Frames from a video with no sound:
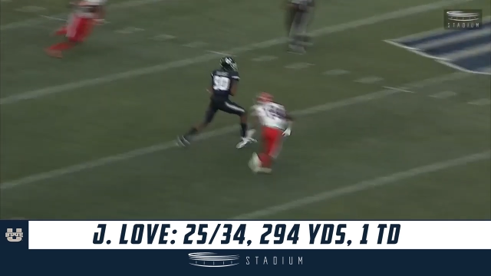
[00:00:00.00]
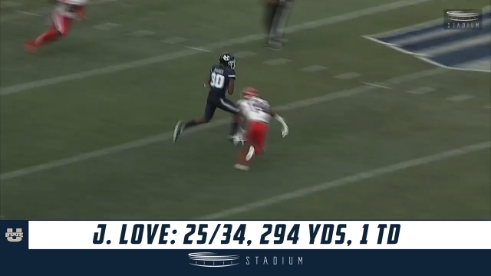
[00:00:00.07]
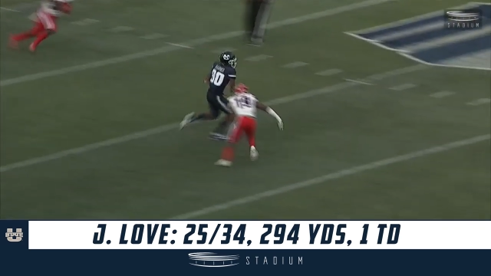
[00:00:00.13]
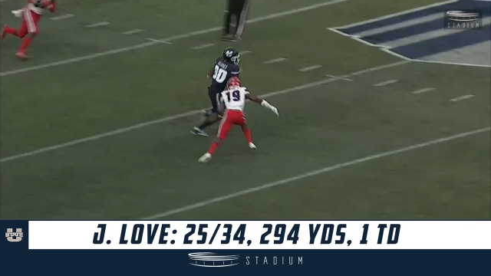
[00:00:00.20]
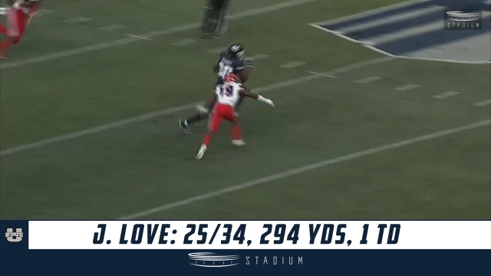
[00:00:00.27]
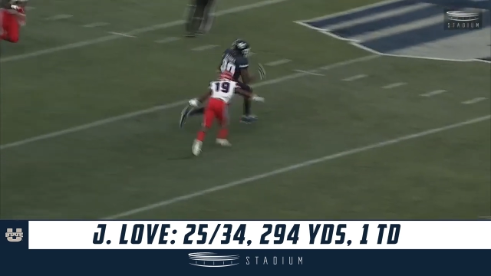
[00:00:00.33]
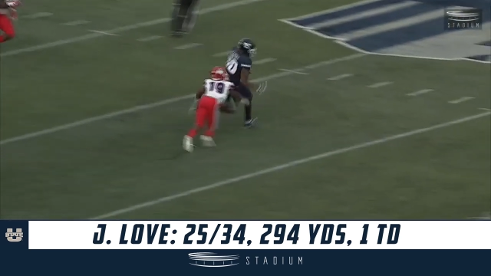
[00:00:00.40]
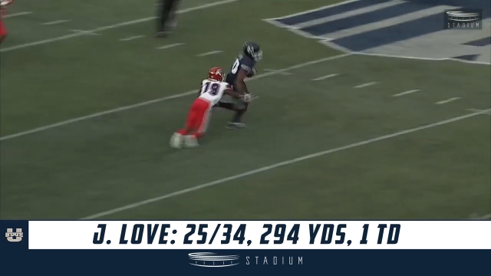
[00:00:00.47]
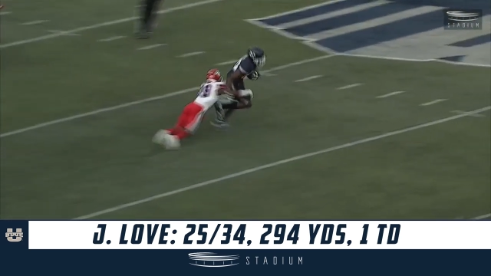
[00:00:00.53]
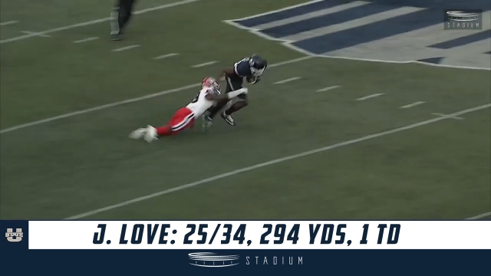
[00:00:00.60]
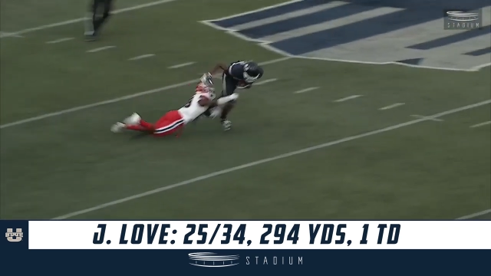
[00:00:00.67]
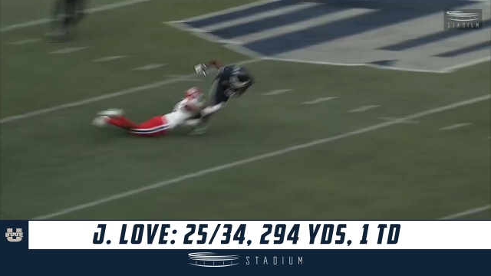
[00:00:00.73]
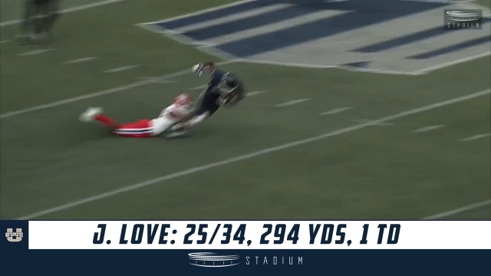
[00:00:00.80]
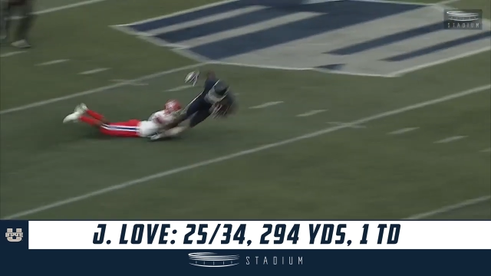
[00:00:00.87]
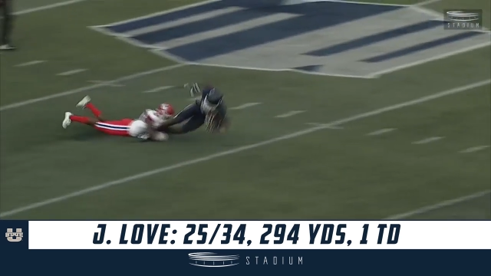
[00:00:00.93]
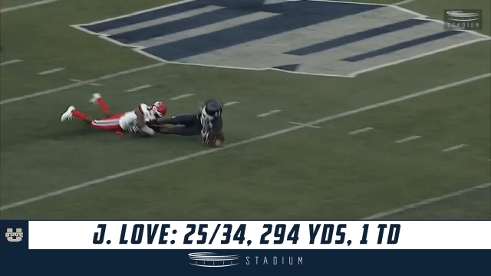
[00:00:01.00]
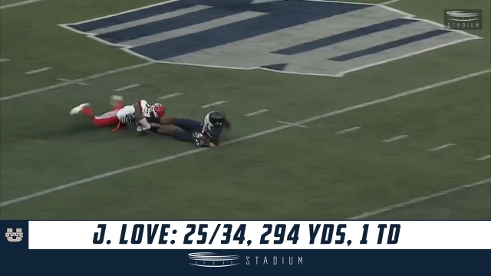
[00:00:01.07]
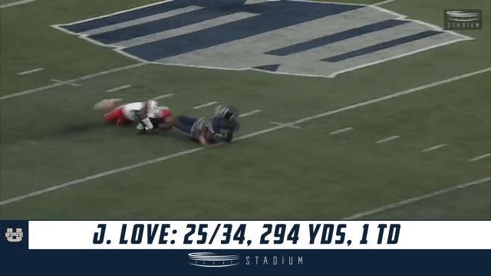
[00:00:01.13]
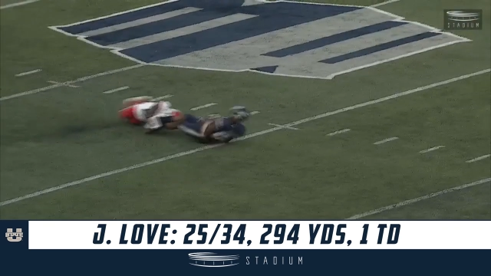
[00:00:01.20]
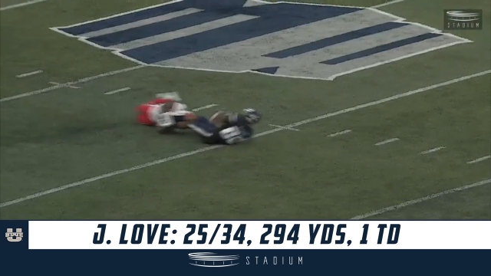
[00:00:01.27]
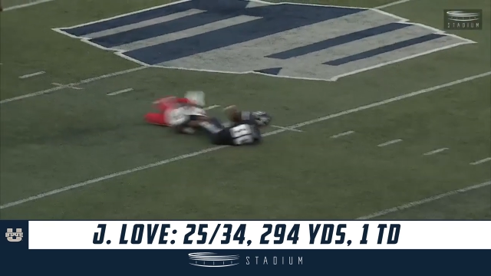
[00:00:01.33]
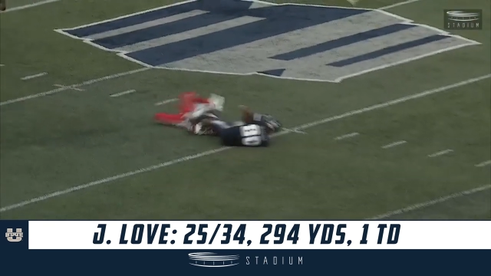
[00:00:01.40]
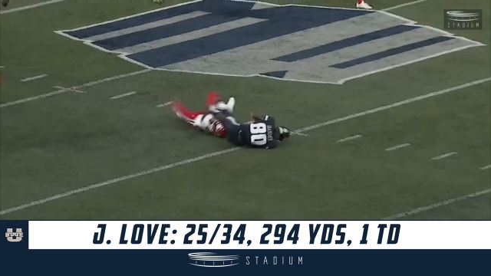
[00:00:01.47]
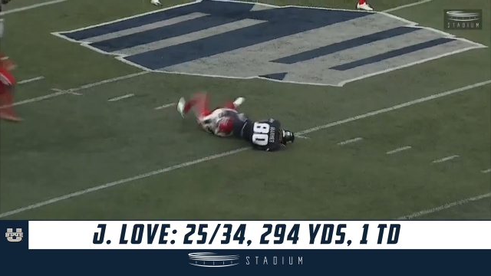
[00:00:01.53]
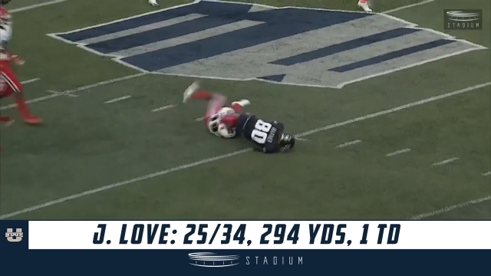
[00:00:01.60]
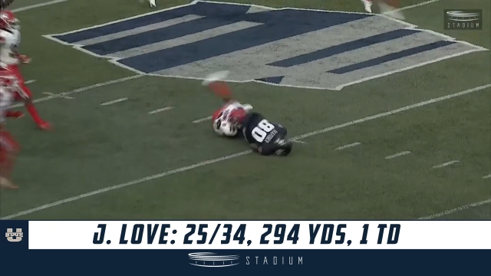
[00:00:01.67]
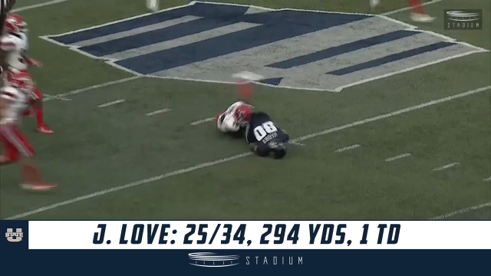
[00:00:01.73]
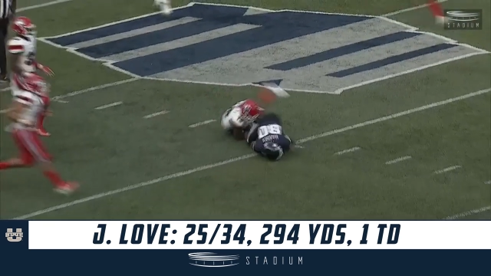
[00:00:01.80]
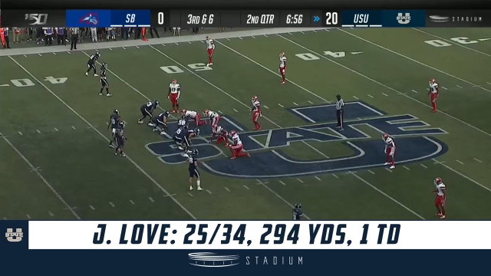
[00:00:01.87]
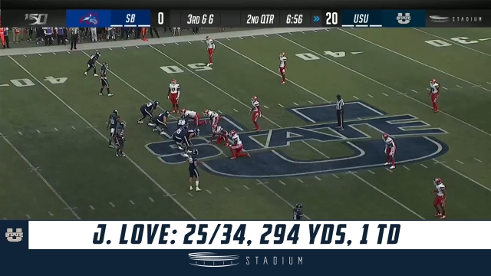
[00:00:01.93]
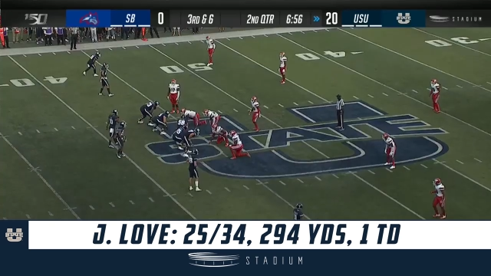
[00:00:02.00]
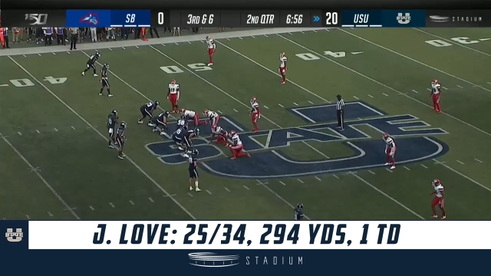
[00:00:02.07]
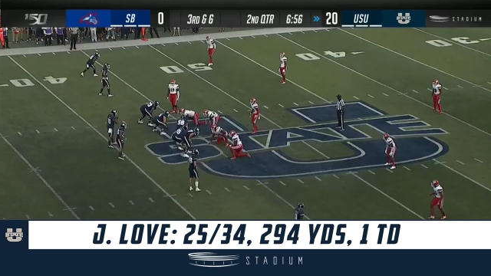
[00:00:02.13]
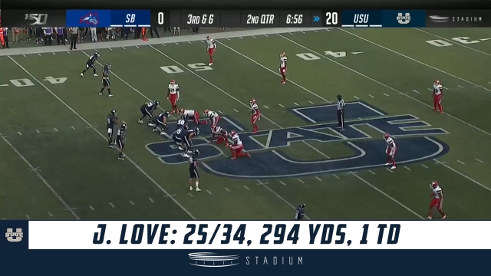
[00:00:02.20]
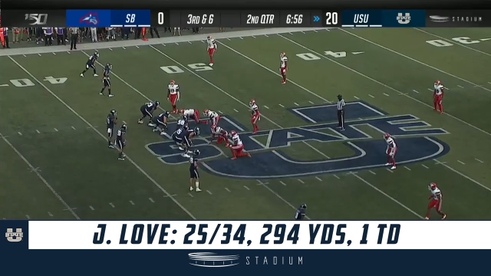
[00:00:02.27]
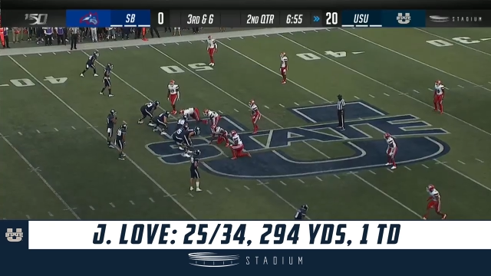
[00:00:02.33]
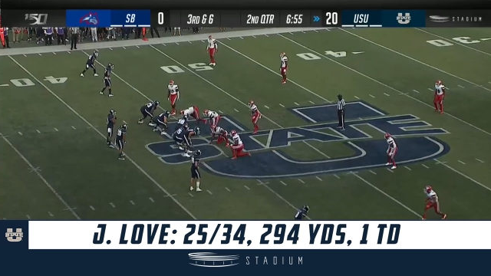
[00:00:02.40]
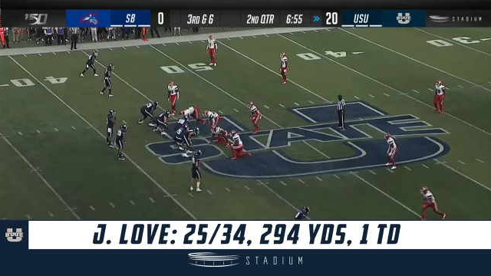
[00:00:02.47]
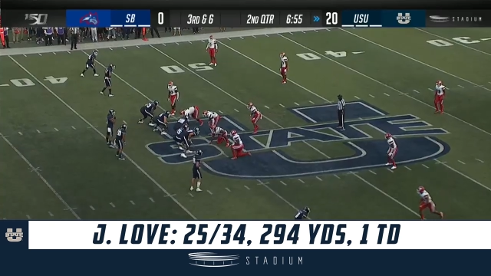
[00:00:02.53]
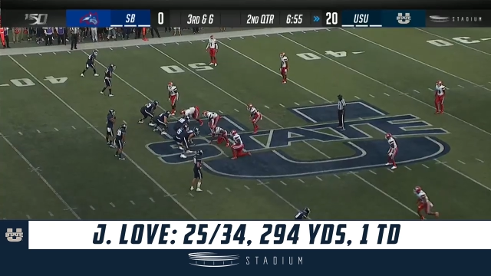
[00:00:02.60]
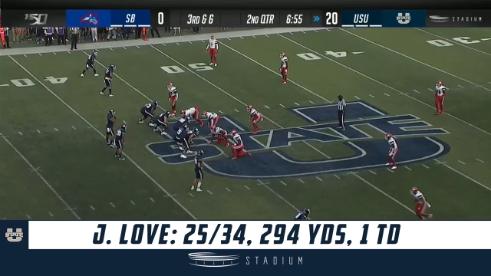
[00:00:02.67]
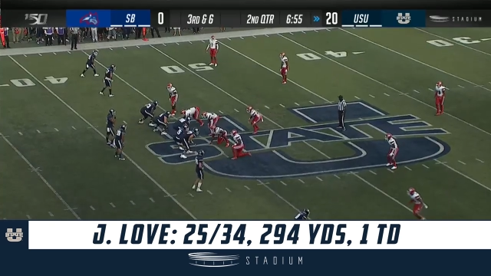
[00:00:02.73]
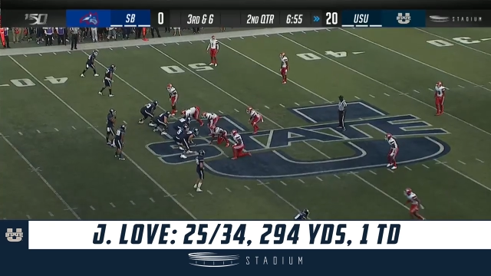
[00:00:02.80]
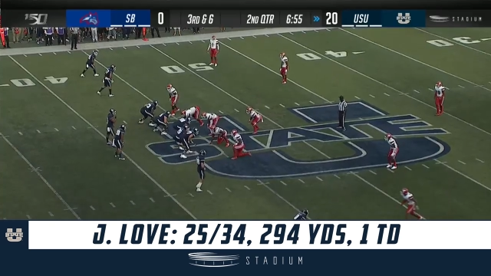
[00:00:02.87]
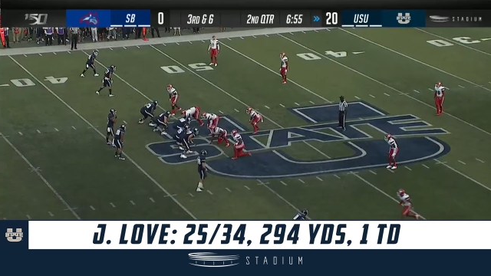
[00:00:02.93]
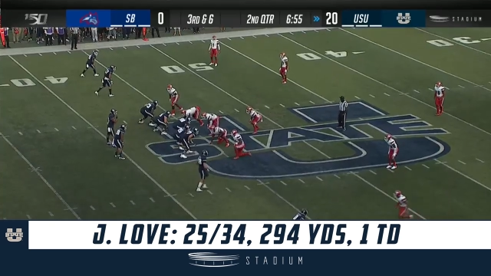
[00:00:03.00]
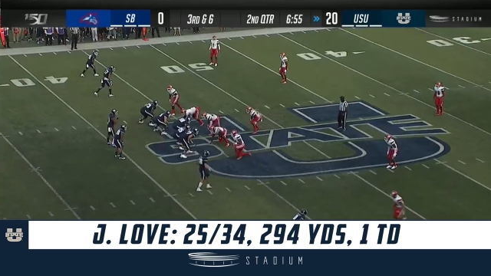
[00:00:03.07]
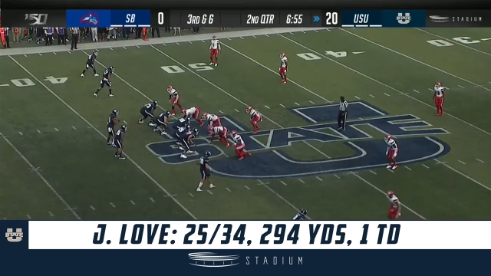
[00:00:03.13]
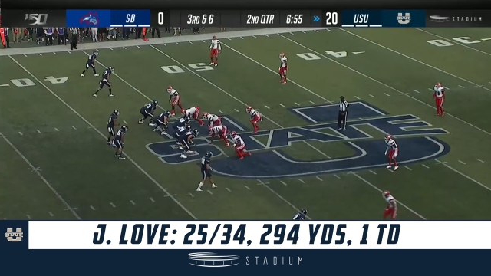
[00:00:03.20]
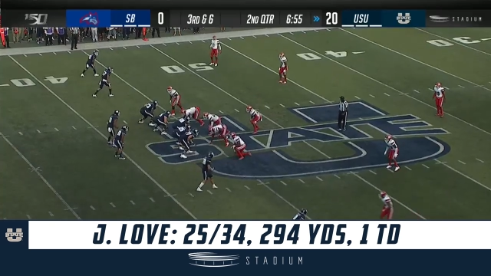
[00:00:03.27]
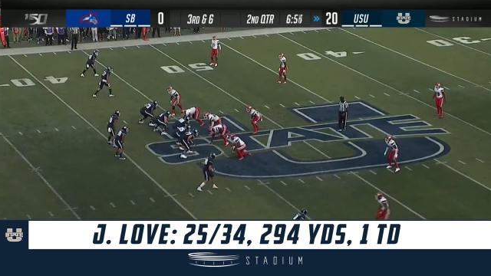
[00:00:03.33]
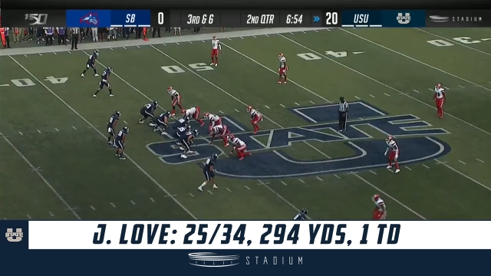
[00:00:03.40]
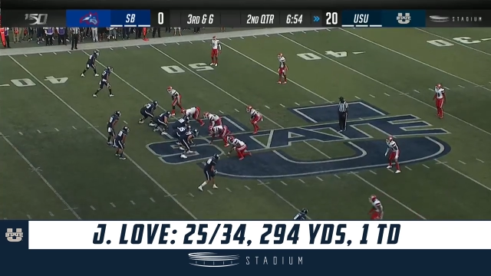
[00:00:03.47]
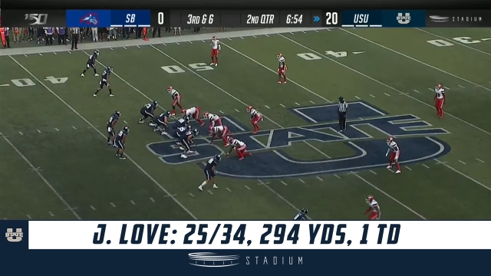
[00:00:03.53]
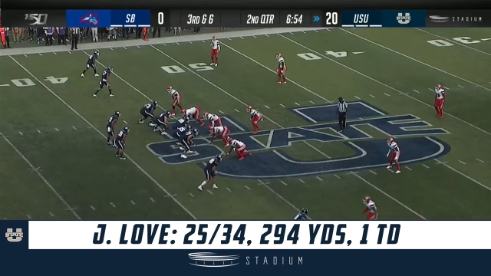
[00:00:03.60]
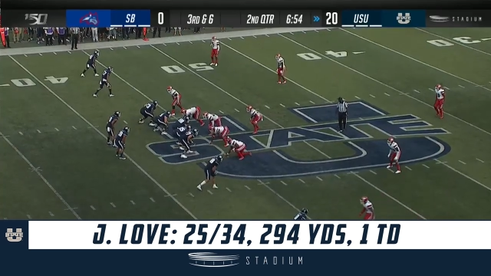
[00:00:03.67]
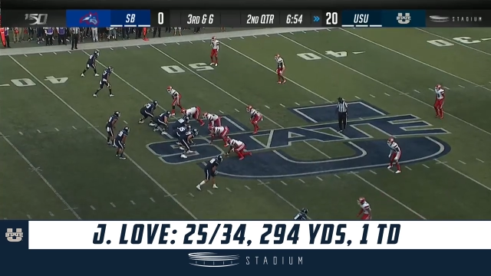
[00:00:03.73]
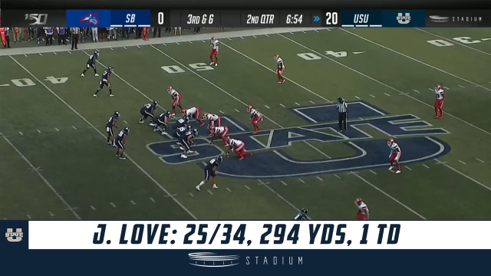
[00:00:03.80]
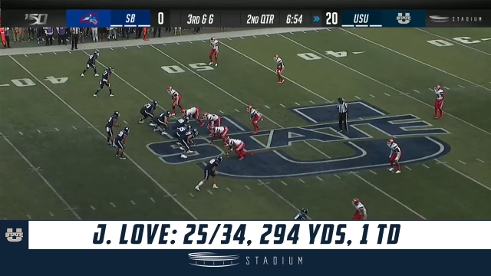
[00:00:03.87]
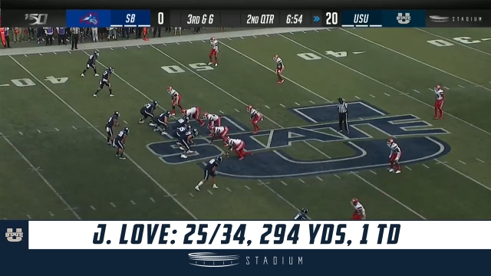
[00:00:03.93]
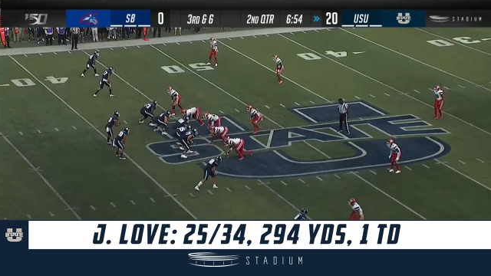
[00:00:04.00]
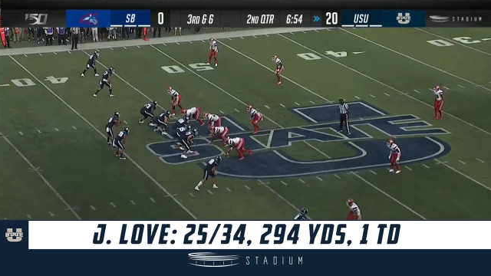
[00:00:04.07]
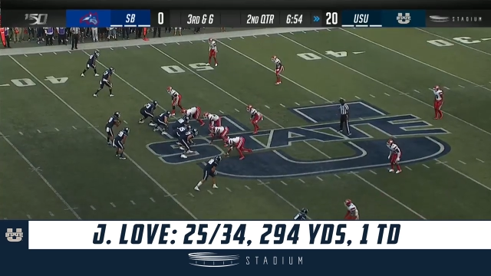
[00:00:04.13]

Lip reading: Nobody's mouth can be seen.